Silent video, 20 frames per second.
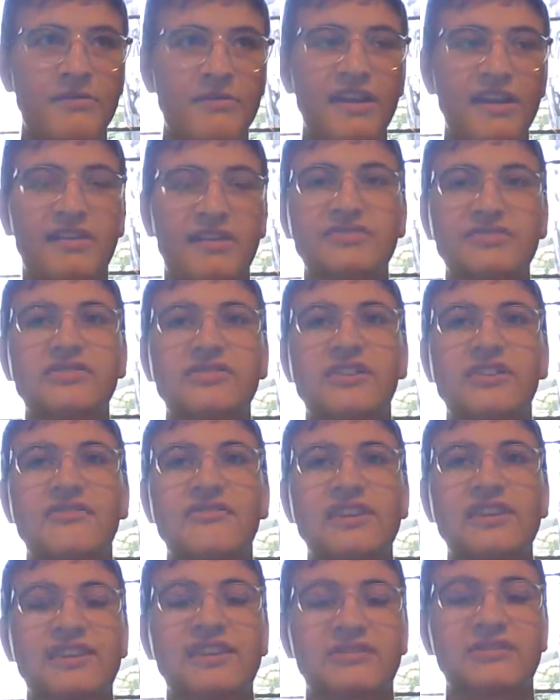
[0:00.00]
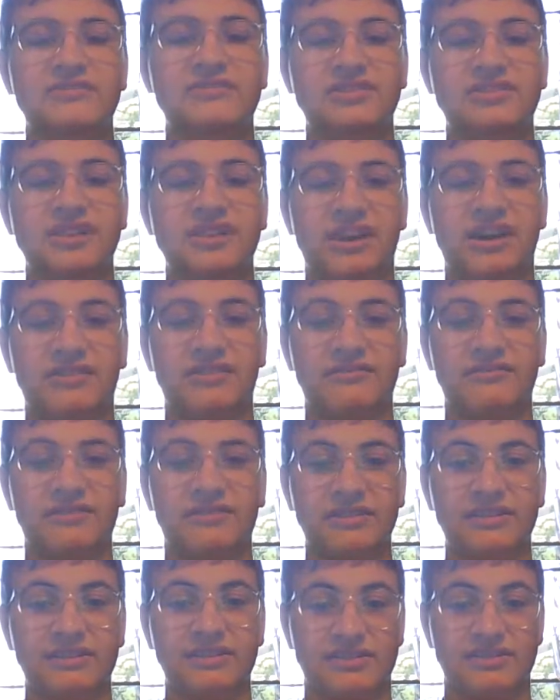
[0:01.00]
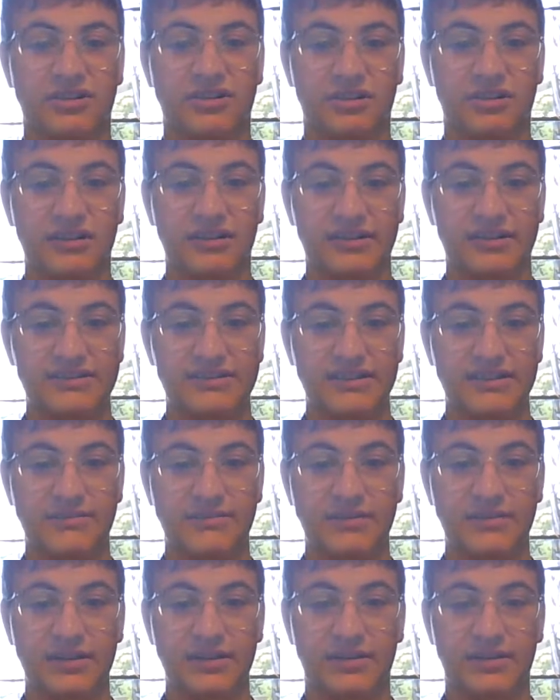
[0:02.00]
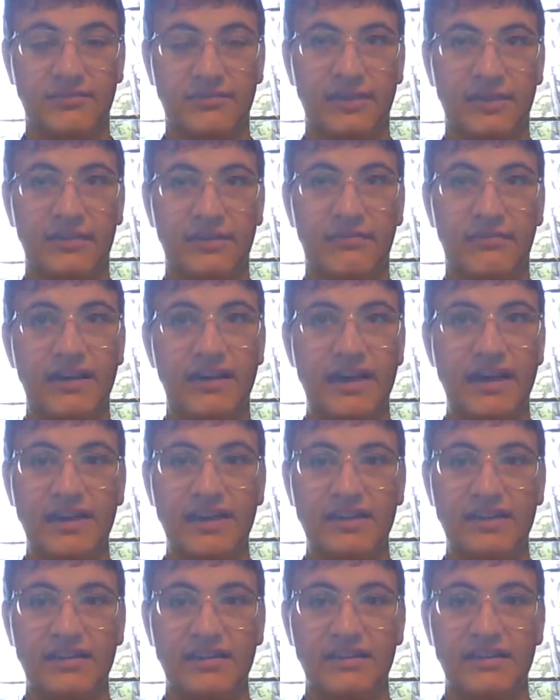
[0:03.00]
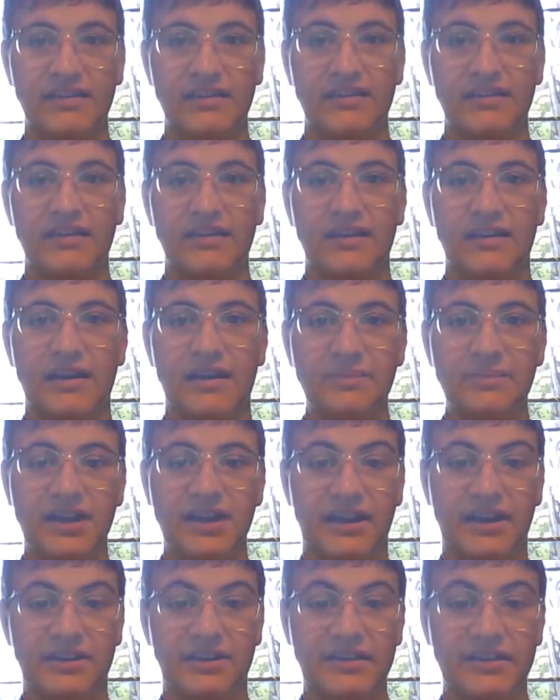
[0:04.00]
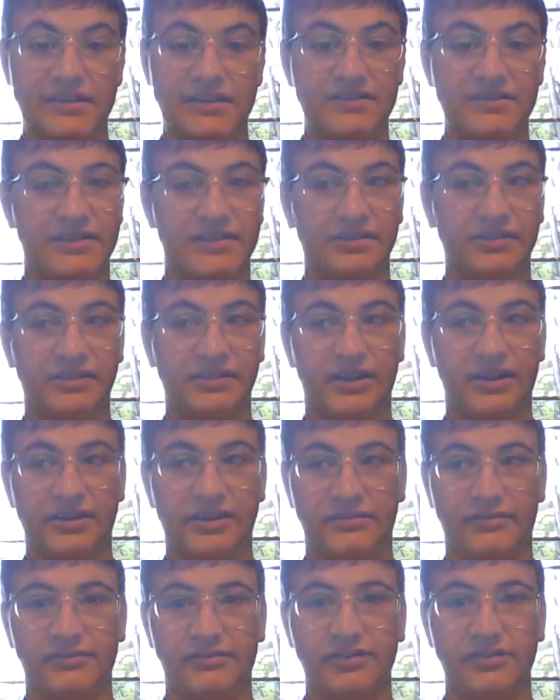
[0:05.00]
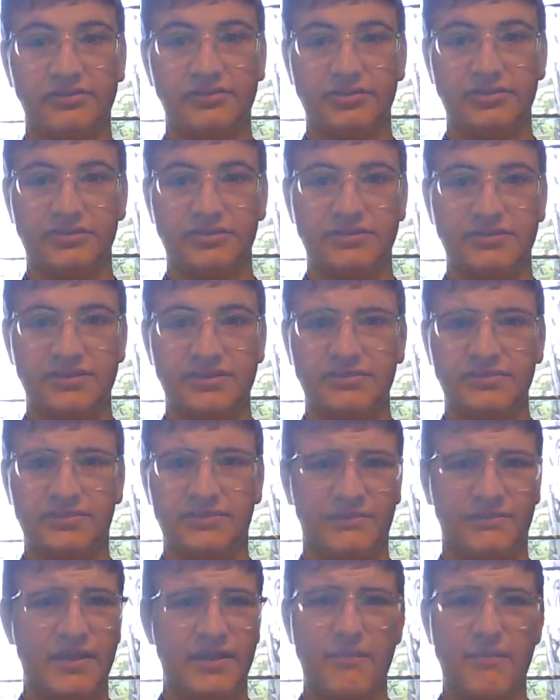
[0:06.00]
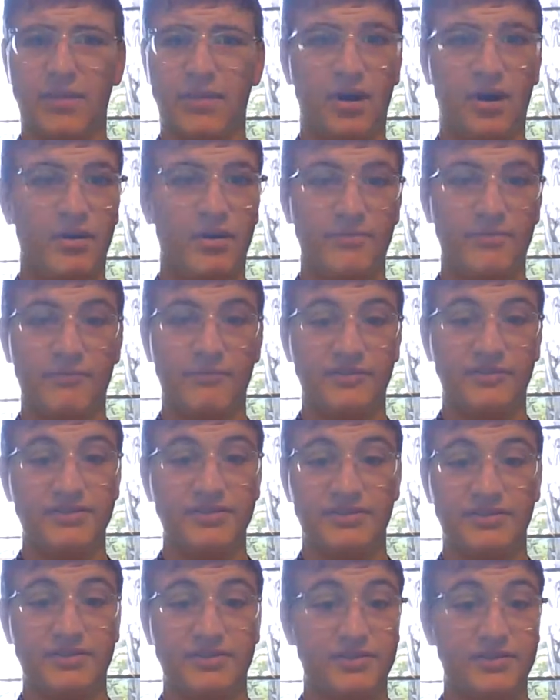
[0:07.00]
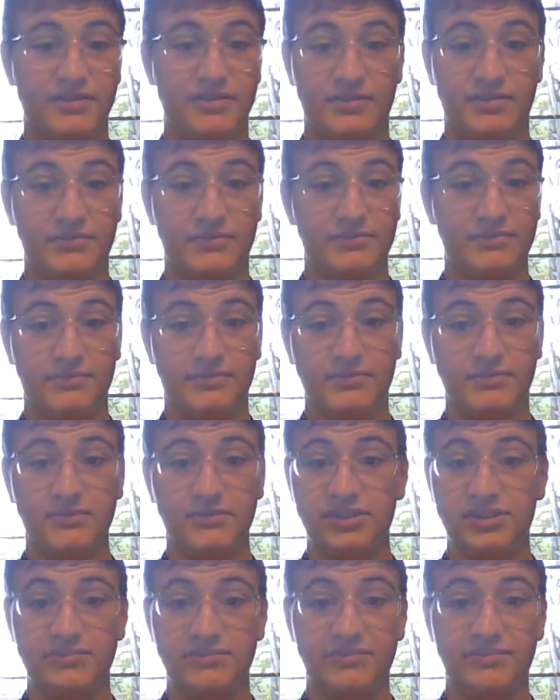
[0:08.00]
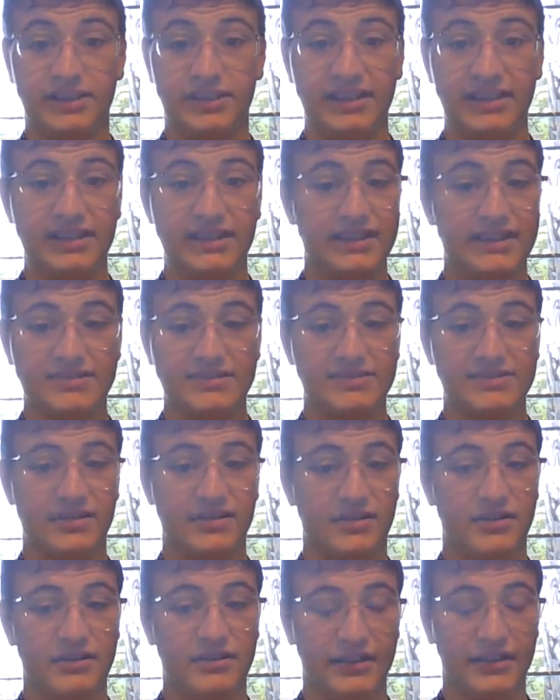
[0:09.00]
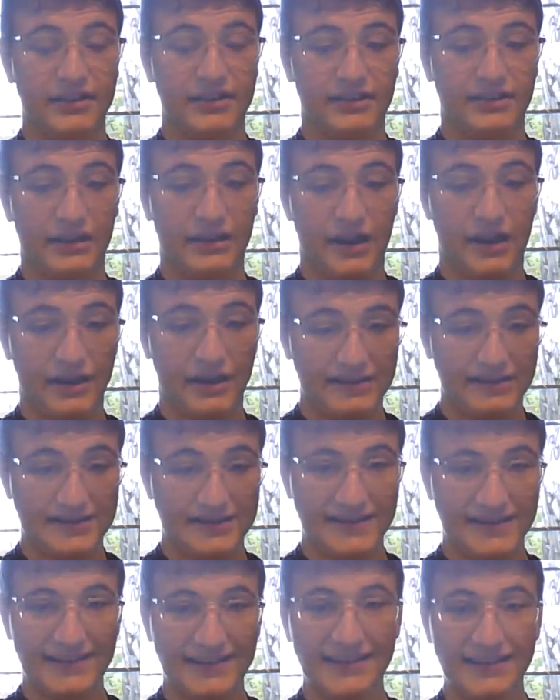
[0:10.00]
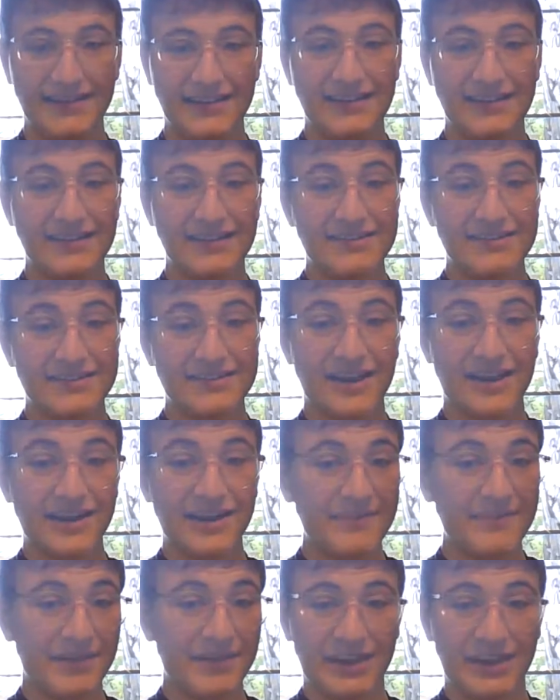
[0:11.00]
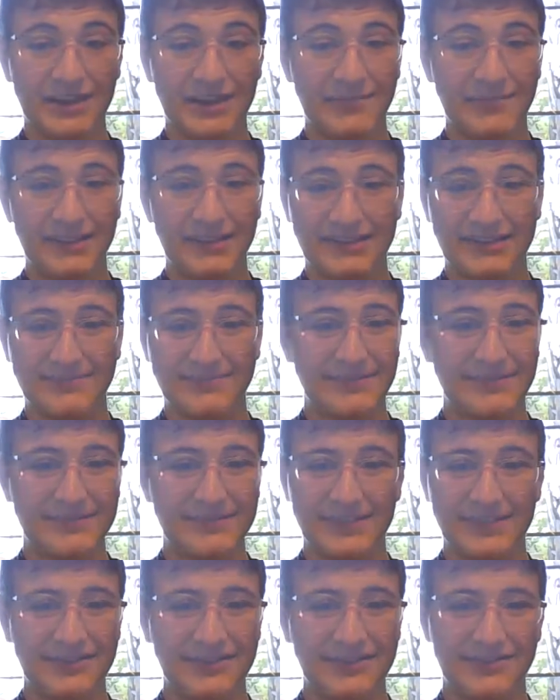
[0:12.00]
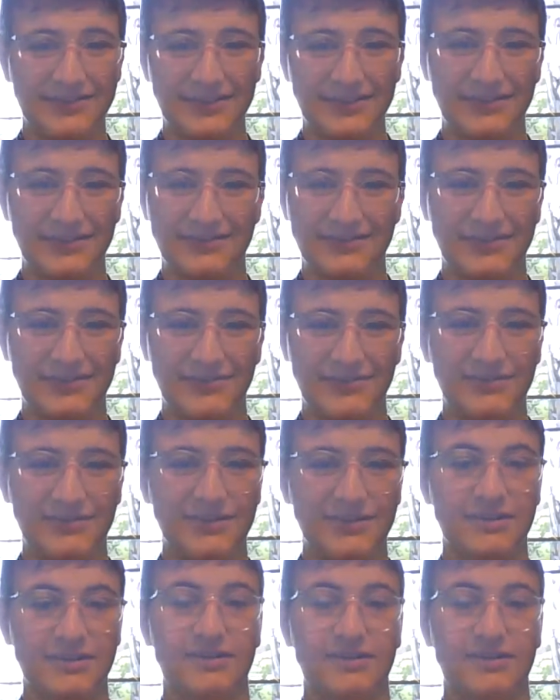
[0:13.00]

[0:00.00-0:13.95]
but I also love the use of the song Send Me On My Way. I mean, I heard that song a lot on road trips. My mom she played that song like a lot. Sorry, Mom, exposing you on YouTube.